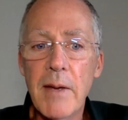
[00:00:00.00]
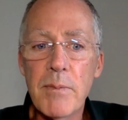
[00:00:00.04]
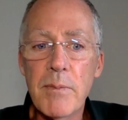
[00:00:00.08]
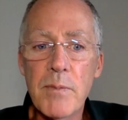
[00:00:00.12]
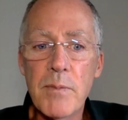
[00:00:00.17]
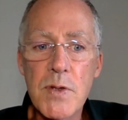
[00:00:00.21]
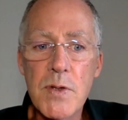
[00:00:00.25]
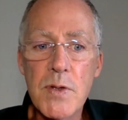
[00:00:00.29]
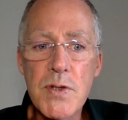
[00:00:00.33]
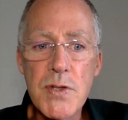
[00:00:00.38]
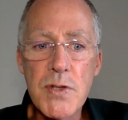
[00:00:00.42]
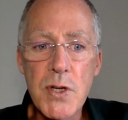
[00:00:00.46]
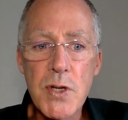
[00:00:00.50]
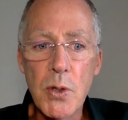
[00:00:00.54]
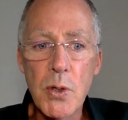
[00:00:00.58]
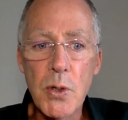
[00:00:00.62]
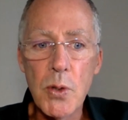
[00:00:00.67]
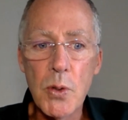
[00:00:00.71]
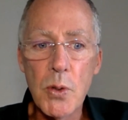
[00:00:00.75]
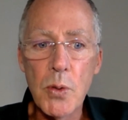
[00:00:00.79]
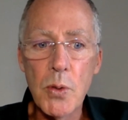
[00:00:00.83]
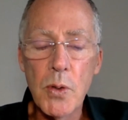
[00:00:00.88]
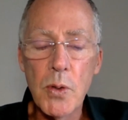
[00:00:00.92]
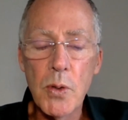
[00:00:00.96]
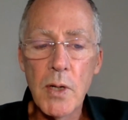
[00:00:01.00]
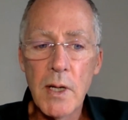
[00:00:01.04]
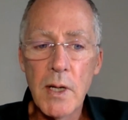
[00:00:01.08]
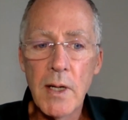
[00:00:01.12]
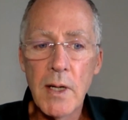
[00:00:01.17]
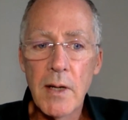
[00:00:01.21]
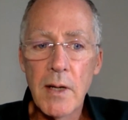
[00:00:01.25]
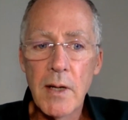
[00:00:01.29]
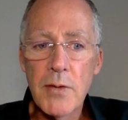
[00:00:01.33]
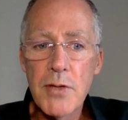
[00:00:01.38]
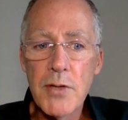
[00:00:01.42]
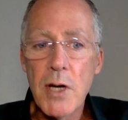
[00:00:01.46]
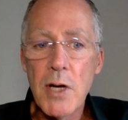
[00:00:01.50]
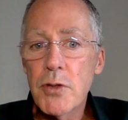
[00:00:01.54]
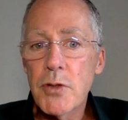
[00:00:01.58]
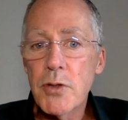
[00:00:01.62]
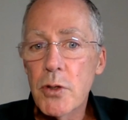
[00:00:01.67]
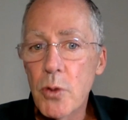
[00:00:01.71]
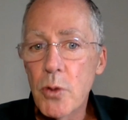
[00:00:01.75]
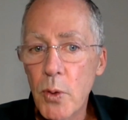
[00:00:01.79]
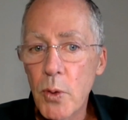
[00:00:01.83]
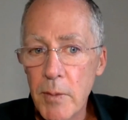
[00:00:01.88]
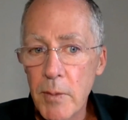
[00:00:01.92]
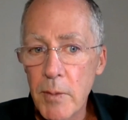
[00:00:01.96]
So Dr.
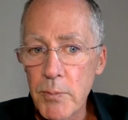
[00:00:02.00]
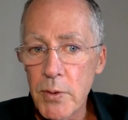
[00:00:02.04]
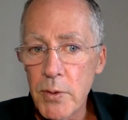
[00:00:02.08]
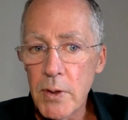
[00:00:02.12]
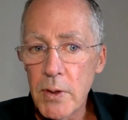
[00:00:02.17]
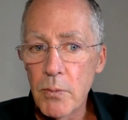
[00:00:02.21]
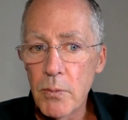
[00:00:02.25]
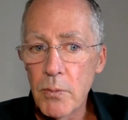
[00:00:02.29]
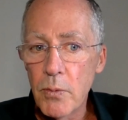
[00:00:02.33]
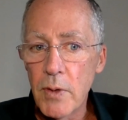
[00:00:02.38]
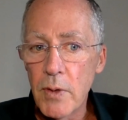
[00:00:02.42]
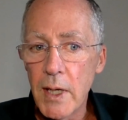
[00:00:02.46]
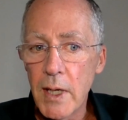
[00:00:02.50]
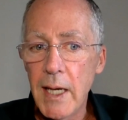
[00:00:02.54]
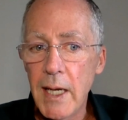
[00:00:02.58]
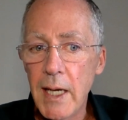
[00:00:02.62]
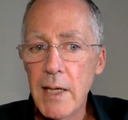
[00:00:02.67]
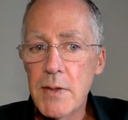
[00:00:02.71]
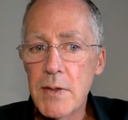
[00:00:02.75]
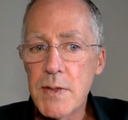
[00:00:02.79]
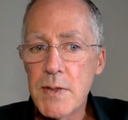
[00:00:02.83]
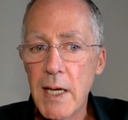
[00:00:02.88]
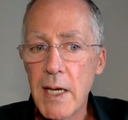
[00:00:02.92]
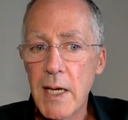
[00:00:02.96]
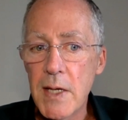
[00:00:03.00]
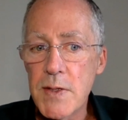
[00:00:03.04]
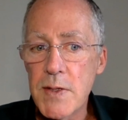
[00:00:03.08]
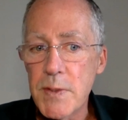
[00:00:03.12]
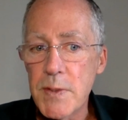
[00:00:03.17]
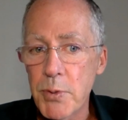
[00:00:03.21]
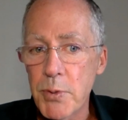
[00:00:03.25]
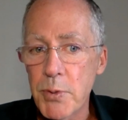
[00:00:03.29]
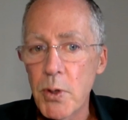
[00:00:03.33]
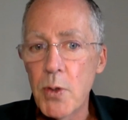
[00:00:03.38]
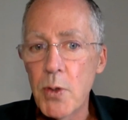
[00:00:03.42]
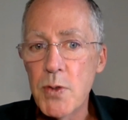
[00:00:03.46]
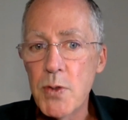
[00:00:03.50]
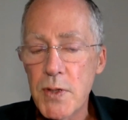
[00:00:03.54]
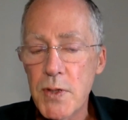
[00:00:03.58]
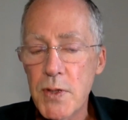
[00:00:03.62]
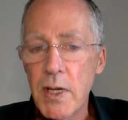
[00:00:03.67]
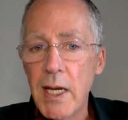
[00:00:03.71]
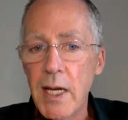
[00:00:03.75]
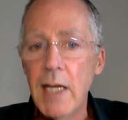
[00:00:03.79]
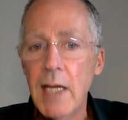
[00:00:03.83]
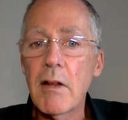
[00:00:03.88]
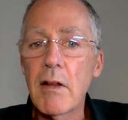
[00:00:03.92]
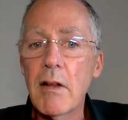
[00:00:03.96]
Coimbra, his approach,
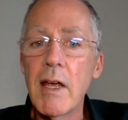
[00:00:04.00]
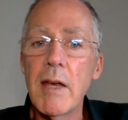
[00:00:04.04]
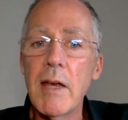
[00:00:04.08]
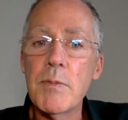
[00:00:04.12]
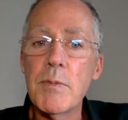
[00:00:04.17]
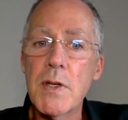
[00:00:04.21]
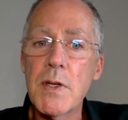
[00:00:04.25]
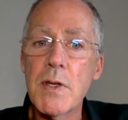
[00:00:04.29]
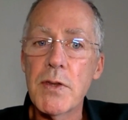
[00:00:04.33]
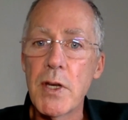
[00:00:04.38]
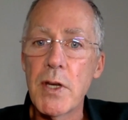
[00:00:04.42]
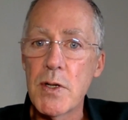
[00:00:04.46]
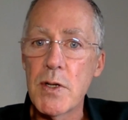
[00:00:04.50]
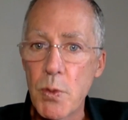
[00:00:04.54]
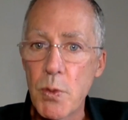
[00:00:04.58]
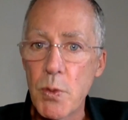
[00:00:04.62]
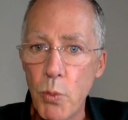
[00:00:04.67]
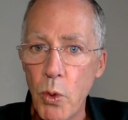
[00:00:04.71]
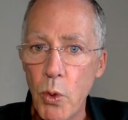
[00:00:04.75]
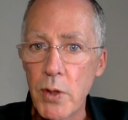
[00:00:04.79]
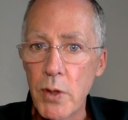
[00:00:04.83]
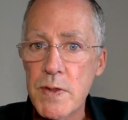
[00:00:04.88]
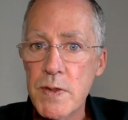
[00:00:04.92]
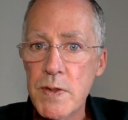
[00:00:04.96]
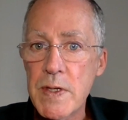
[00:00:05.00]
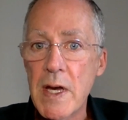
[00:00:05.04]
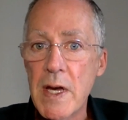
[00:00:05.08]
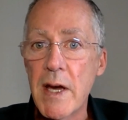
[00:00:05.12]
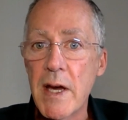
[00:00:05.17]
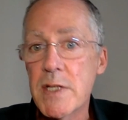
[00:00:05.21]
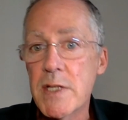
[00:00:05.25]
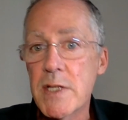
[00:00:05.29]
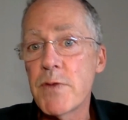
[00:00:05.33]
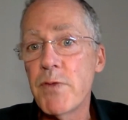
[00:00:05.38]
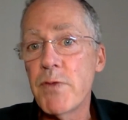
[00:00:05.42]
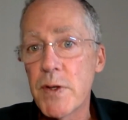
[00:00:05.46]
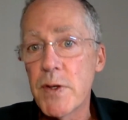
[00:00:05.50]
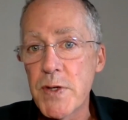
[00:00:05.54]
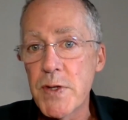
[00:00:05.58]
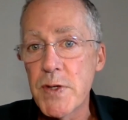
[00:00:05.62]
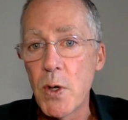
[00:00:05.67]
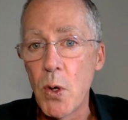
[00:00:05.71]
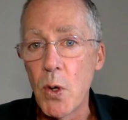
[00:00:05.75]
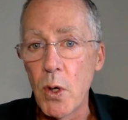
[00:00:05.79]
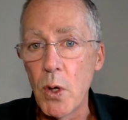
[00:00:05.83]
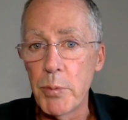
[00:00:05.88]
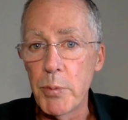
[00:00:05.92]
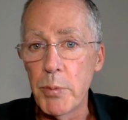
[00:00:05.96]
he claims that there's a
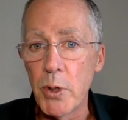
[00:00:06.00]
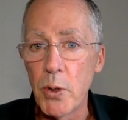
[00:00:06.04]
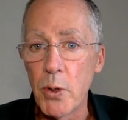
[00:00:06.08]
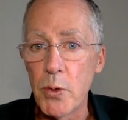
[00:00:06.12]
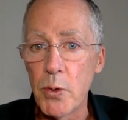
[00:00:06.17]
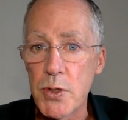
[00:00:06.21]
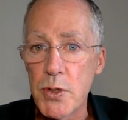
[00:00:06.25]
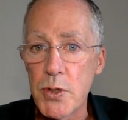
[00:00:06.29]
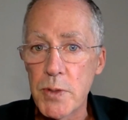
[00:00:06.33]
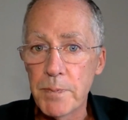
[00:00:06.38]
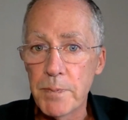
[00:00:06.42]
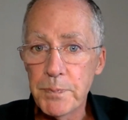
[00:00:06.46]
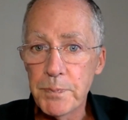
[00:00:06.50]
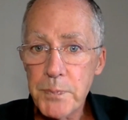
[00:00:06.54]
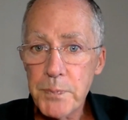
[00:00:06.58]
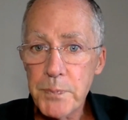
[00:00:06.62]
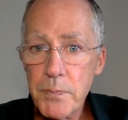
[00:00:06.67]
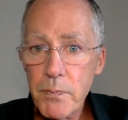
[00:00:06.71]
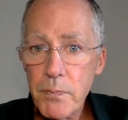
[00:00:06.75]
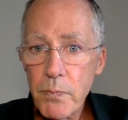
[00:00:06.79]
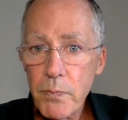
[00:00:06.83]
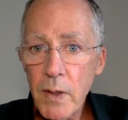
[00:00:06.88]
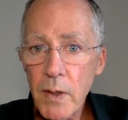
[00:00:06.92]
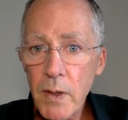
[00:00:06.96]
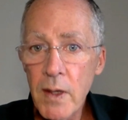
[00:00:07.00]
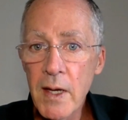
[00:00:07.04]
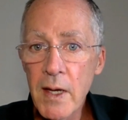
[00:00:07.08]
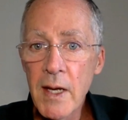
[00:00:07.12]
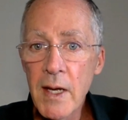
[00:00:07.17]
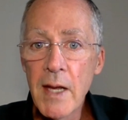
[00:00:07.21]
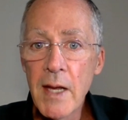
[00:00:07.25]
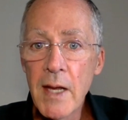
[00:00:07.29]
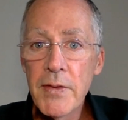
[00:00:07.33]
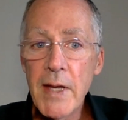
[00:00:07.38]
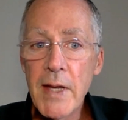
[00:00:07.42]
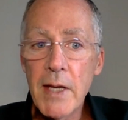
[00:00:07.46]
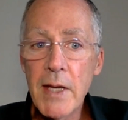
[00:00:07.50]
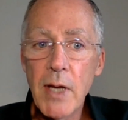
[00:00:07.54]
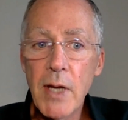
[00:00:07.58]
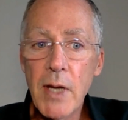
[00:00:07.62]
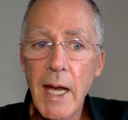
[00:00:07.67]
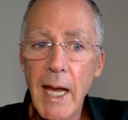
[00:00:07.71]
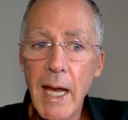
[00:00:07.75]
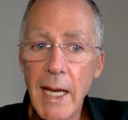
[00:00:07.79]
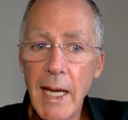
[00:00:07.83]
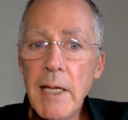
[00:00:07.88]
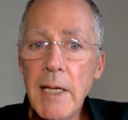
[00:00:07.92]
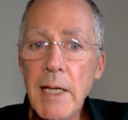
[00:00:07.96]
one-size-fits-all approach, that
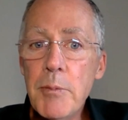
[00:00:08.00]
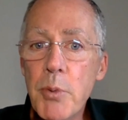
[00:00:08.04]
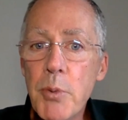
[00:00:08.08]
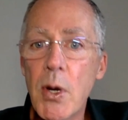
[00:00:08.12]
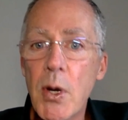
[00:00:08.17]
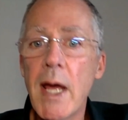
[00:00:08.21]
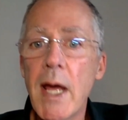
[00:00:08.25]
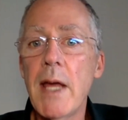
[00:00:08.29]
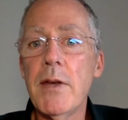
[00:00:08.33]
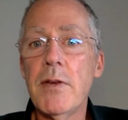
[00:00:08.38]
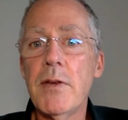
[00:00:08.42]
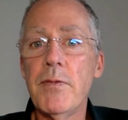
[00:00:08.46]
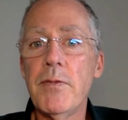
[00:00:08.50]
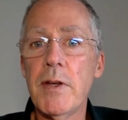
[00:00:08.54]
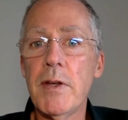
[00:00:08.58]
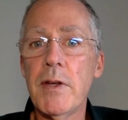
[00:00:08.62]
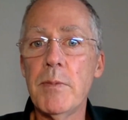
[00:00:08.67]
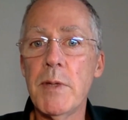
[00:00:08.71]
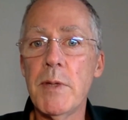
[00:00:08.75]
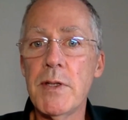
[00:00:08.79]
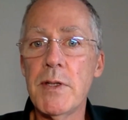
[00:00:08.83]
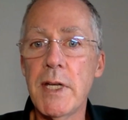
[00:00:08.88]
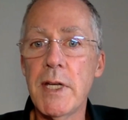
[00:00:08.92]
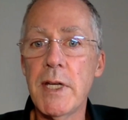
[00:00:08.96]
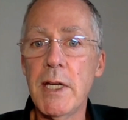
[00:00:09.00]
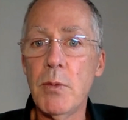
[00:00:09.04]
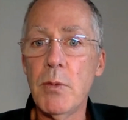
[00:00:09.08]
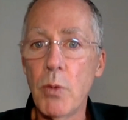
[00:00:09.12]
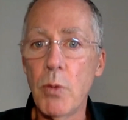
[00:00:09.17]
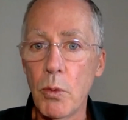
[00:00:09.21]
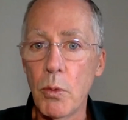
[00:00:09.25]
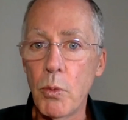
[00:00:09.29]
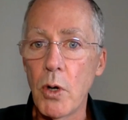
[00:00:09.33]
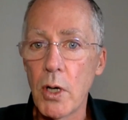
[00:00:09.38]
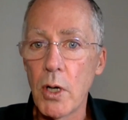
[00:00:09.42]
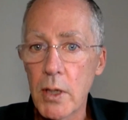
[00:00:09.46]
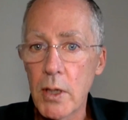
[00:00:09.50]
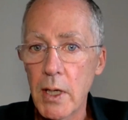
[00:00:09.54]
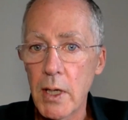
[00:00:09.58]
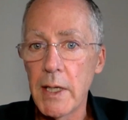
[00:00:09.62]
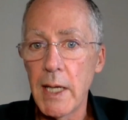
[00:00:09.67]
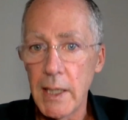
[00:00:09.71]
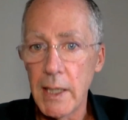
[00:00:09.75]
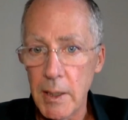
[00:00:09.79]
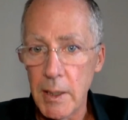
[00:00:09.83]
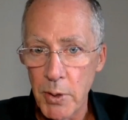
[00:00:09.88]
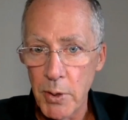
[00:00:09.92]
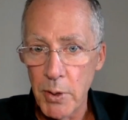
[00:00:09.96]
any brand of vitamin D will work on
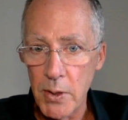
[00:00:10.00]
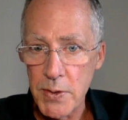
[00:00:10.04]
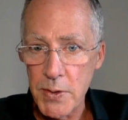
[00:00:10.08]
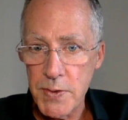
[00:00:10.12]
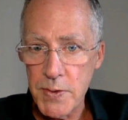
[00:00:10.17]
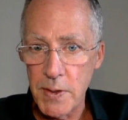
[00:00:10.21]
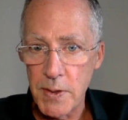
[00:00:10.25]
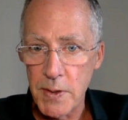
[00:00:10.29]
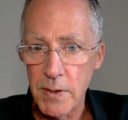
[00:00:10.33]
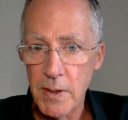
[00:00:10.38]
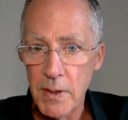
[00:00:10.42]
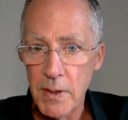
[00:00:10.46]
any person,